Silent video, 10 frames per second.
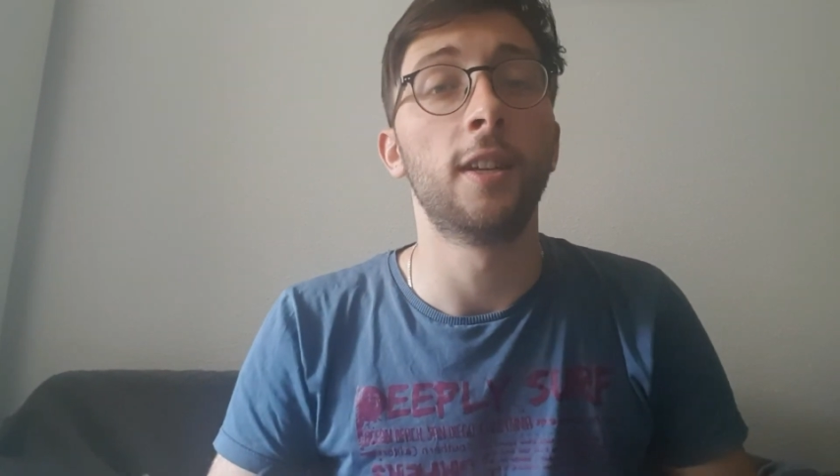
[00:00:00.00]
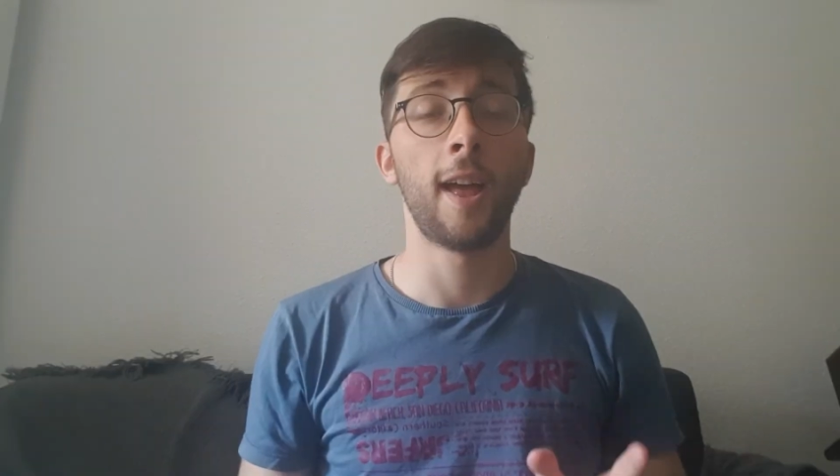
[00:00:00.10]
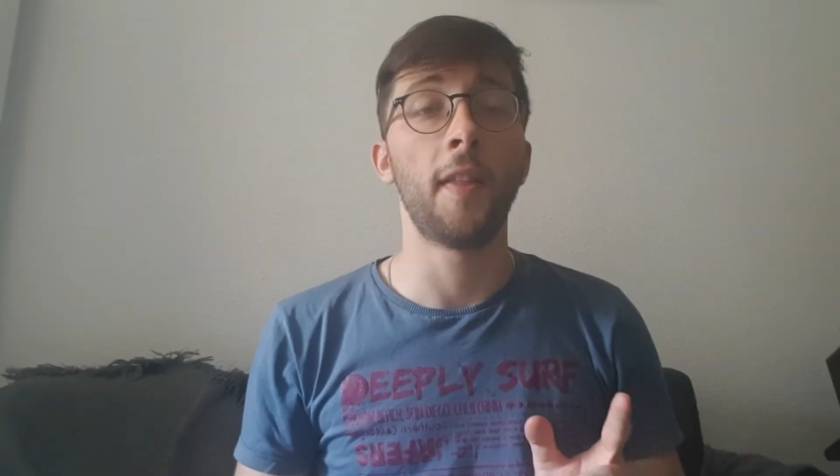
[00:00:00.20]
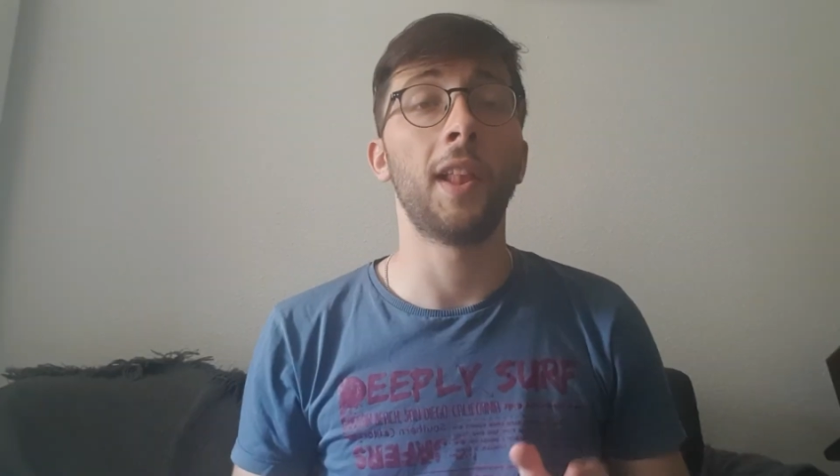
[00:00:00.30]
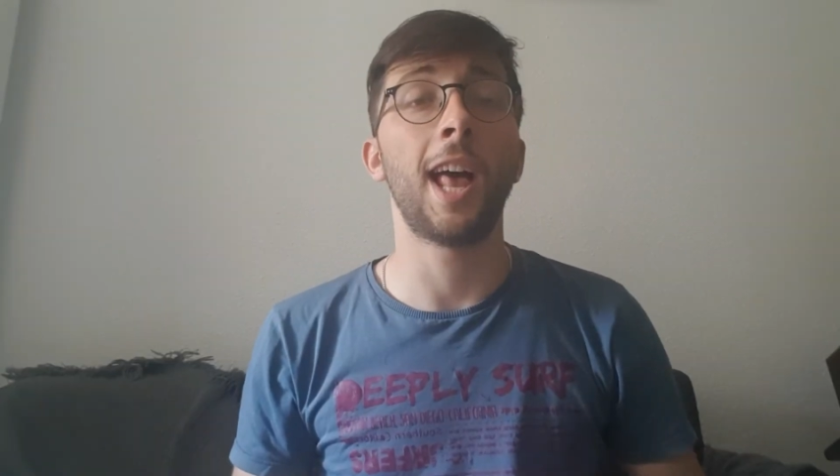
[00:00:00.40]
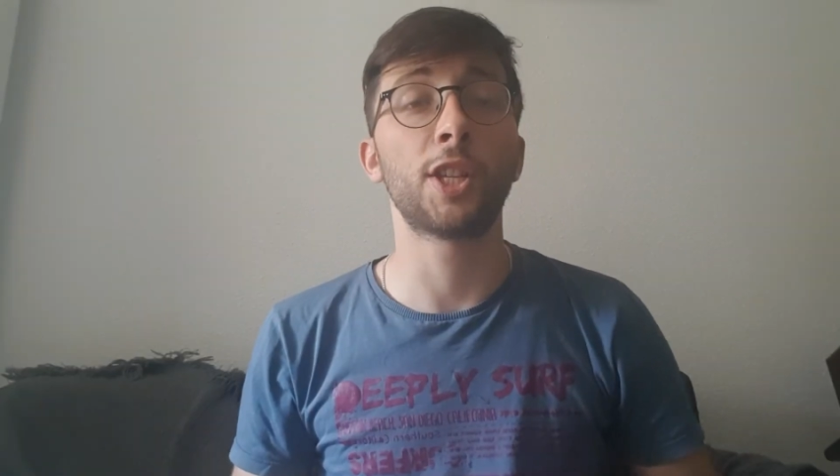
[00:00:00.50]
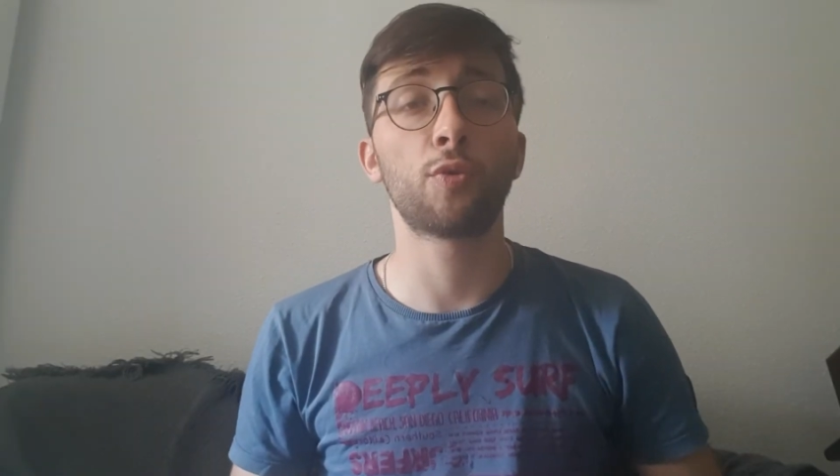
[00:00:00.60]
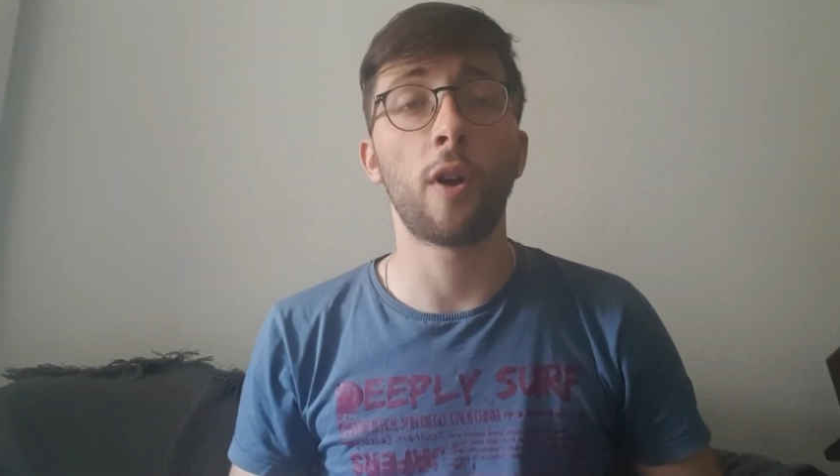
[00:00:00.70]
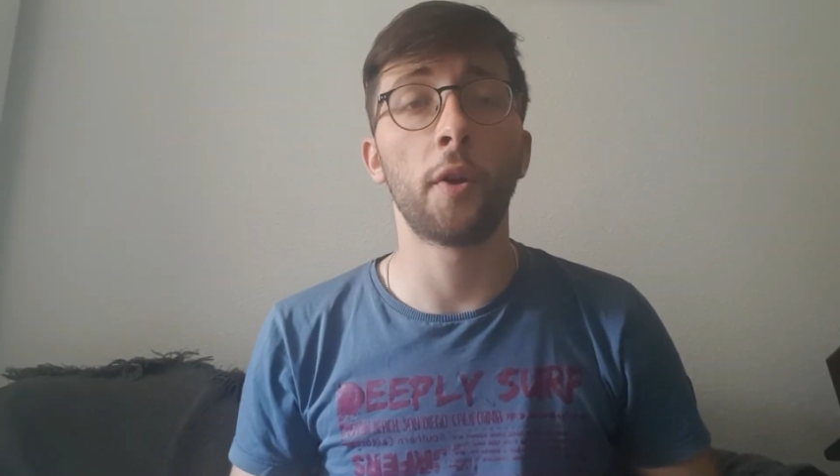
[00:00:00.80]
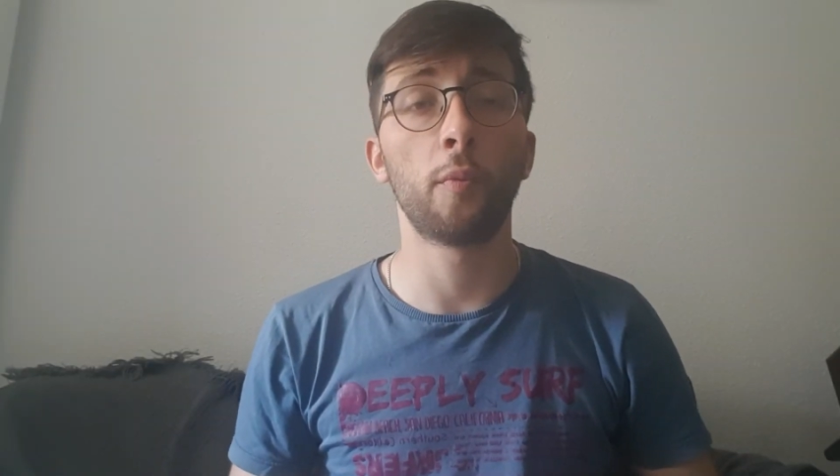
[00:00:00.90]
And the last
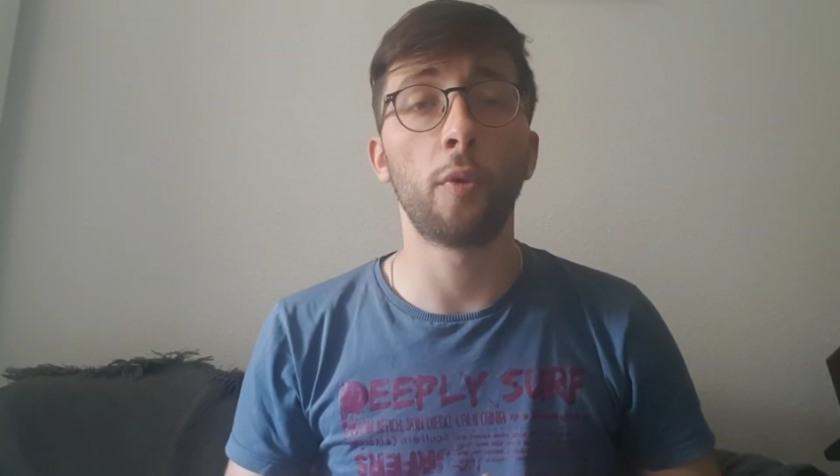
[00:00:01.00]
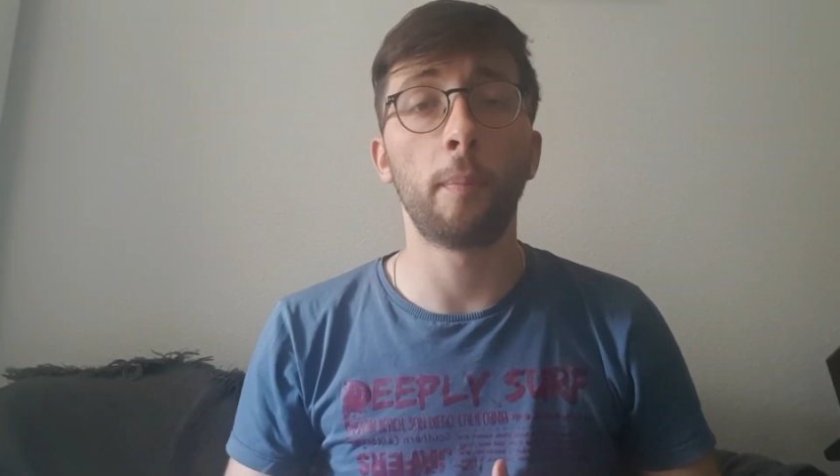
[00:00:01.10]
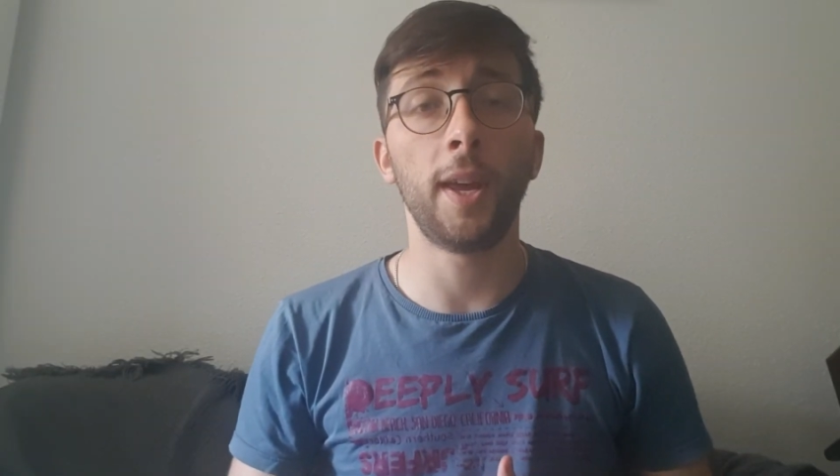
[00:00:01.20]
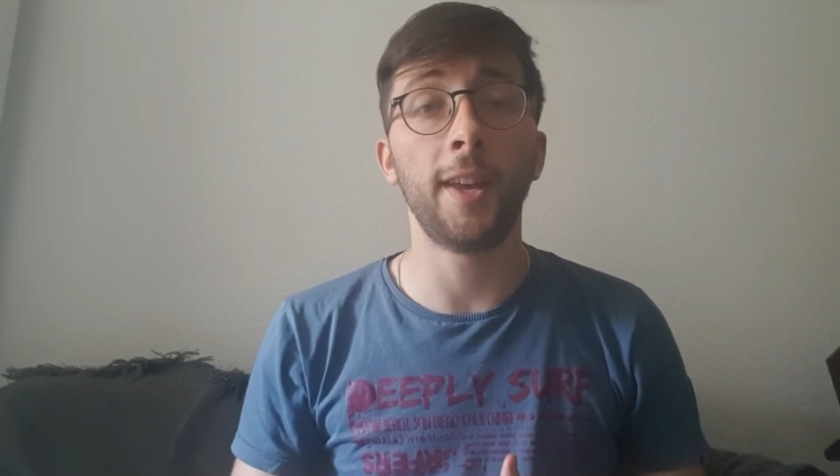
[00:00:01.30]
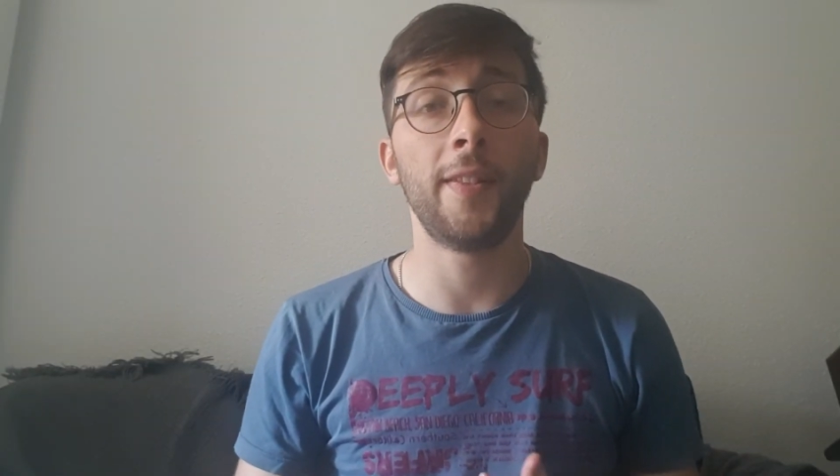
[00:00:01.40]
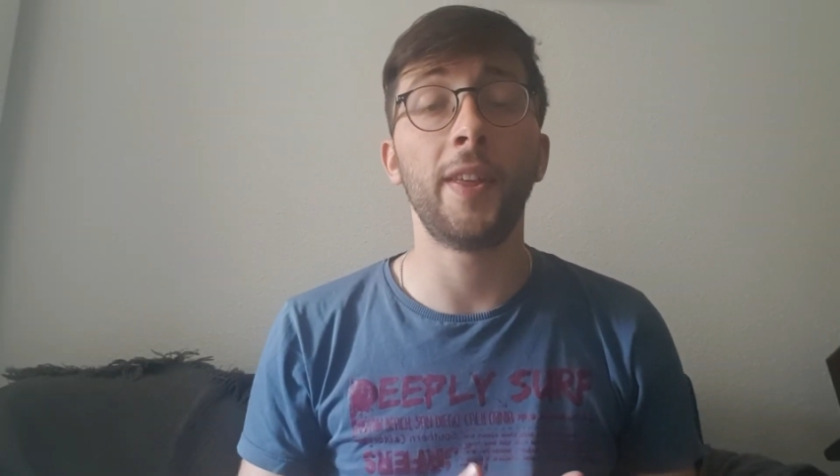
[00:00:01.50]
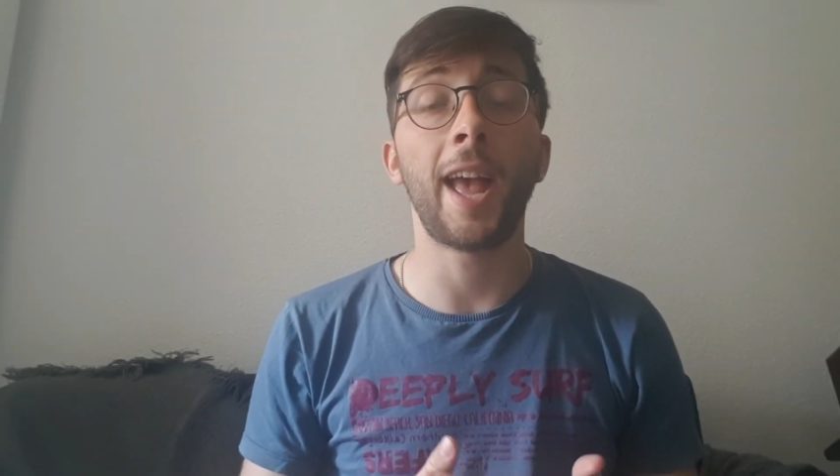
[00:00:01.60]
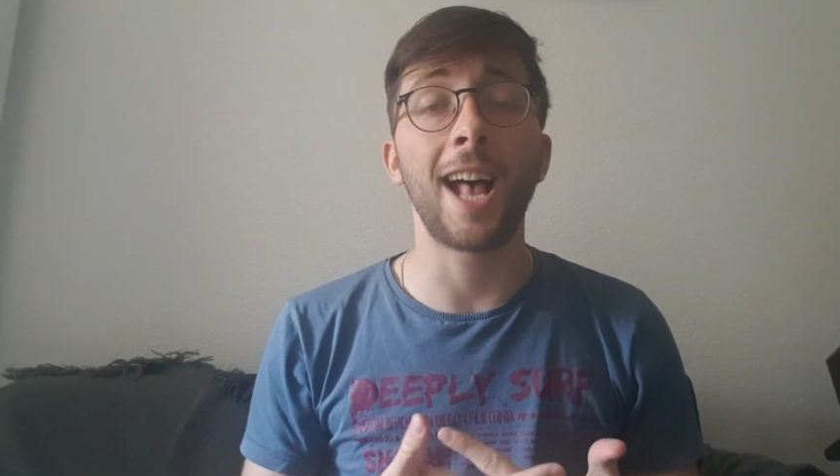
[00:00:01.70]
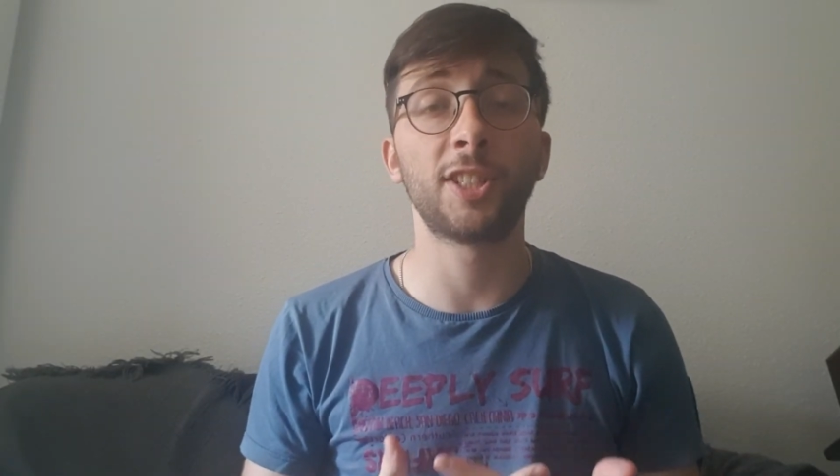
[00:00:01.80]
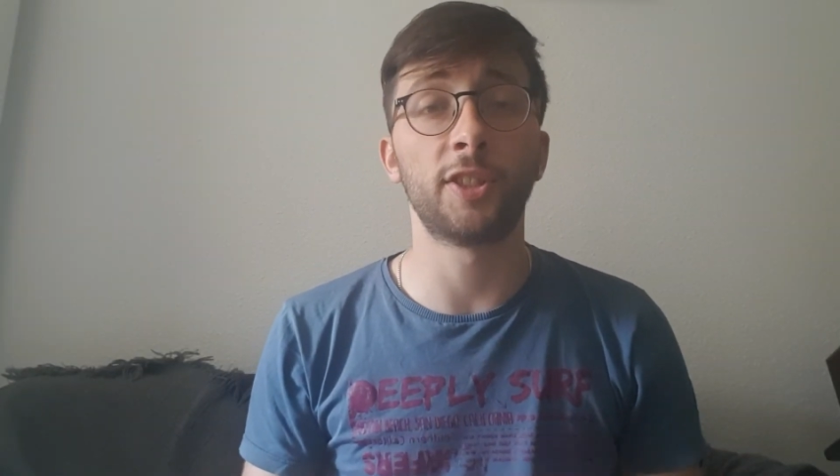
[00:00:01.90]
one would be the
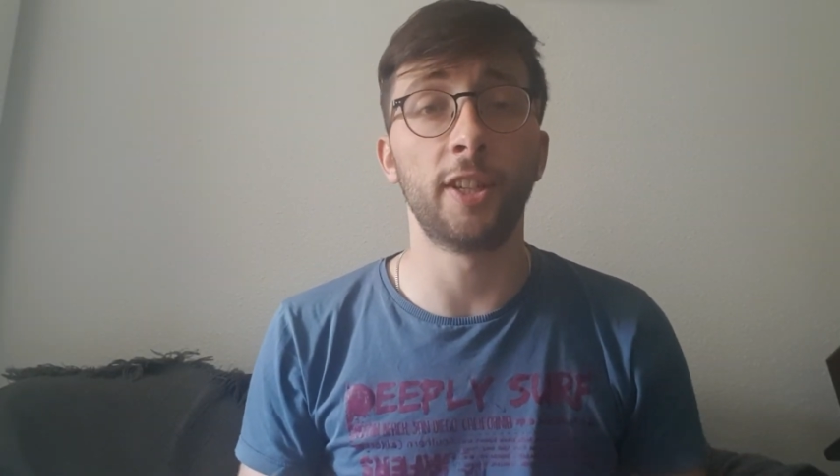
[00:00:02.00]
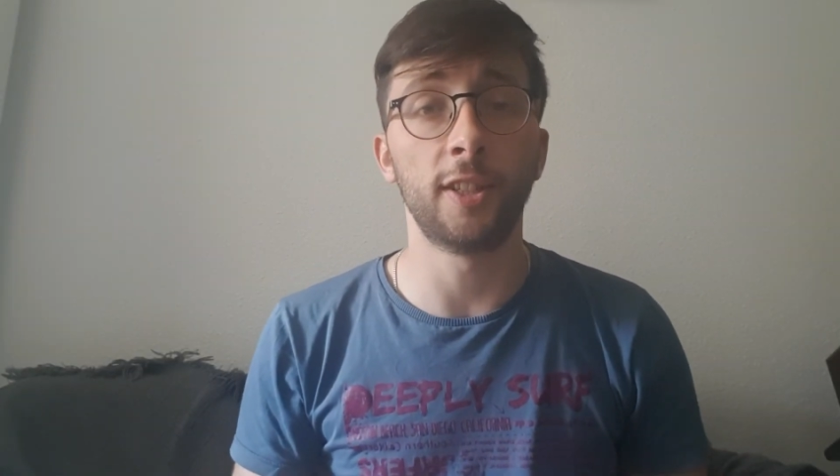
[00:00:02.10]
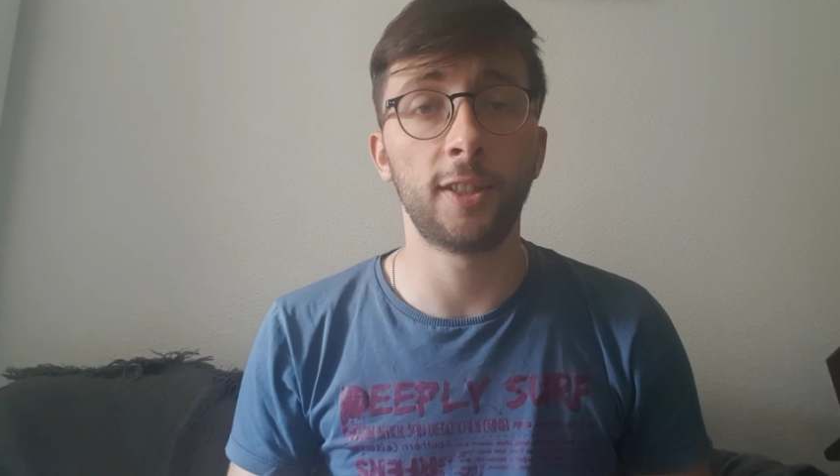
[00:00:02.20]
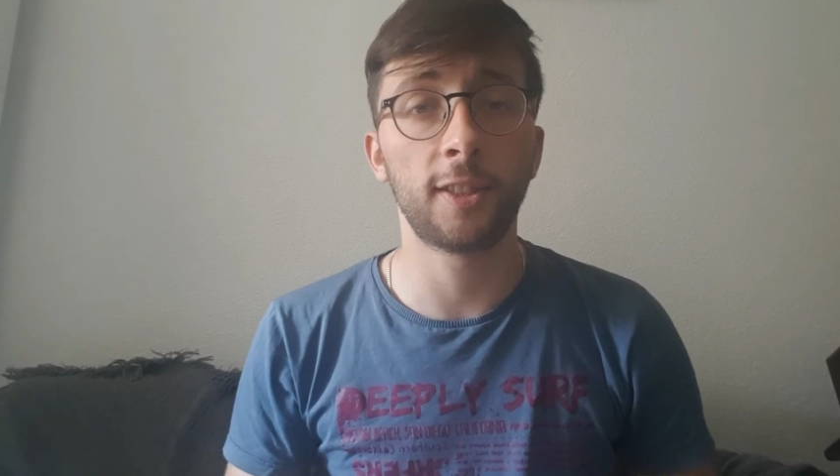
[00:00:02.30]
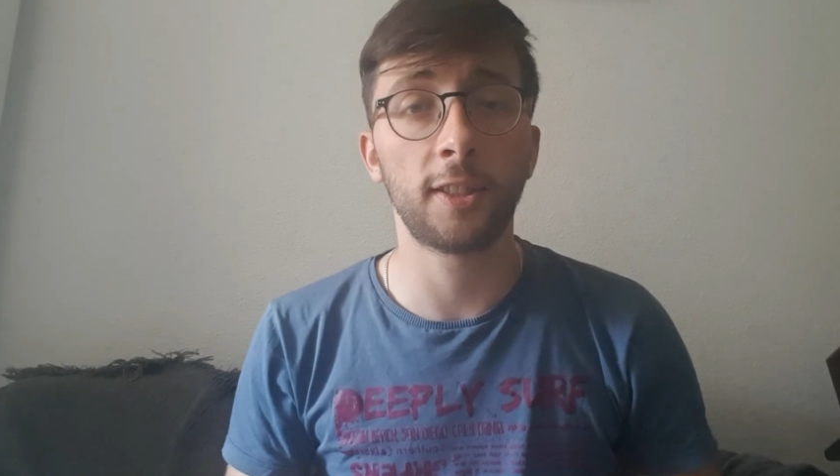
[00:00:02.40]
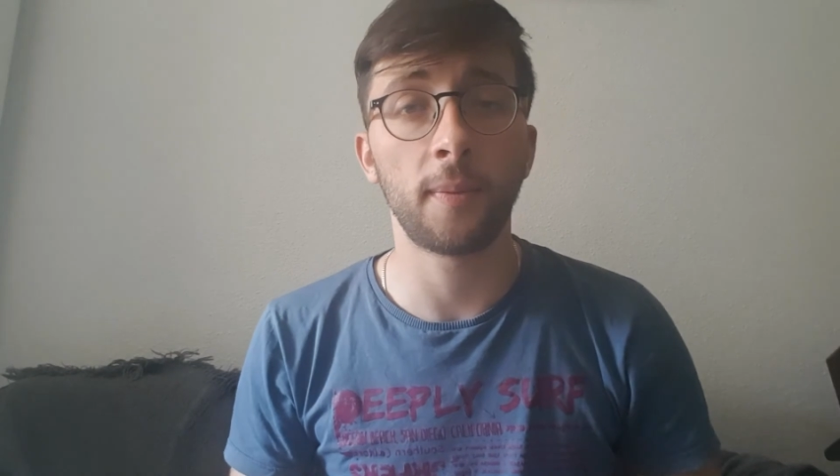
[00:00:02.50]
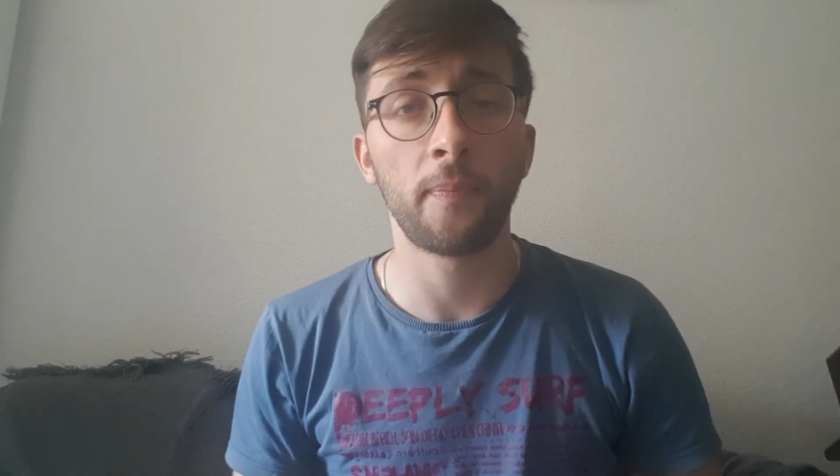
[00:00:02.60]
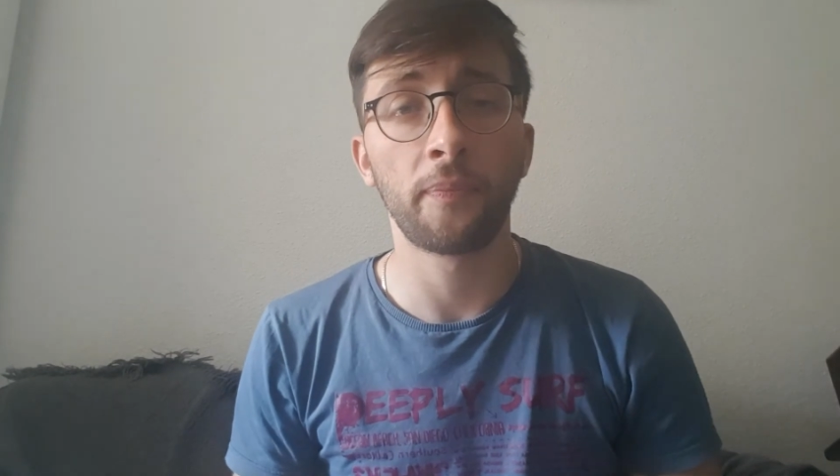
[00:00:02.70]
assonance.